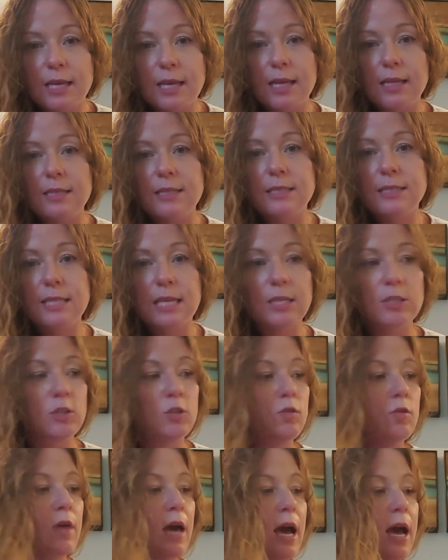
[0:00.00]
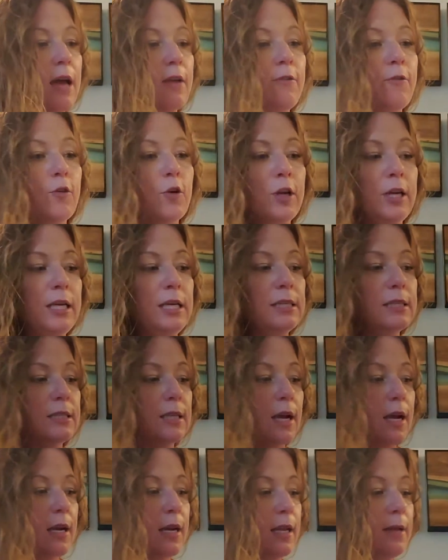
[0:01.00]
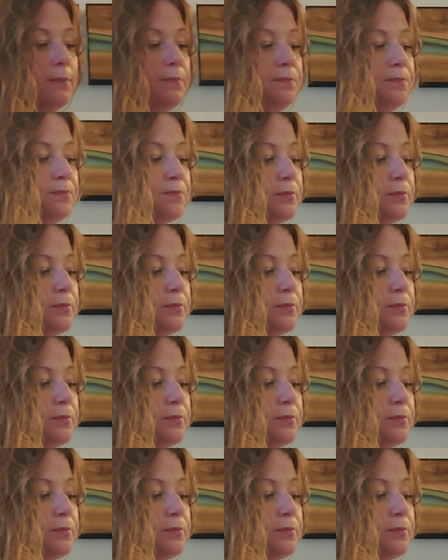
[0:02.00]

and send you that for e-signing.